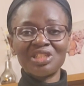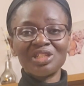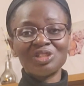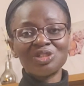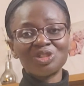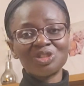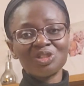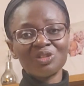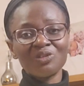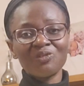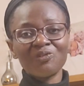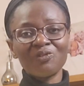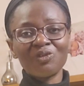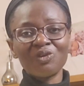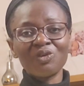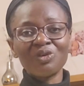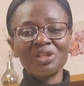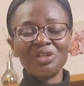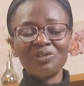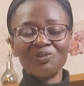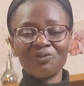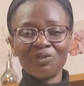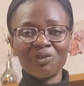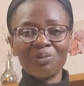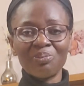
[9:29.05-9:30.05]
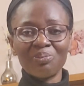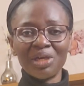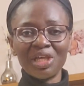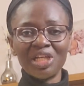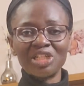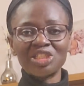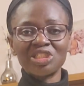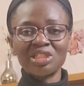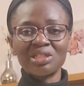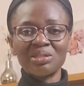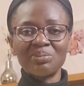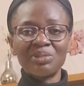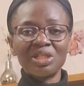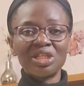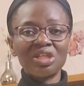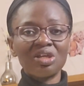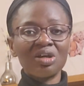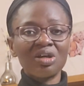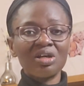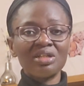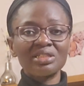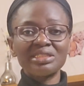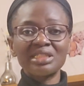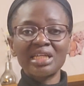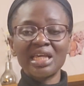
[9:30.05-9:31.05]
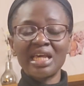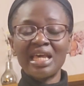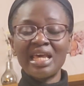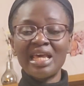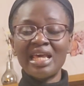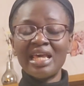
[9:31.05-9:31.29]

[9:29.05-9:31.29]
the truthful information, because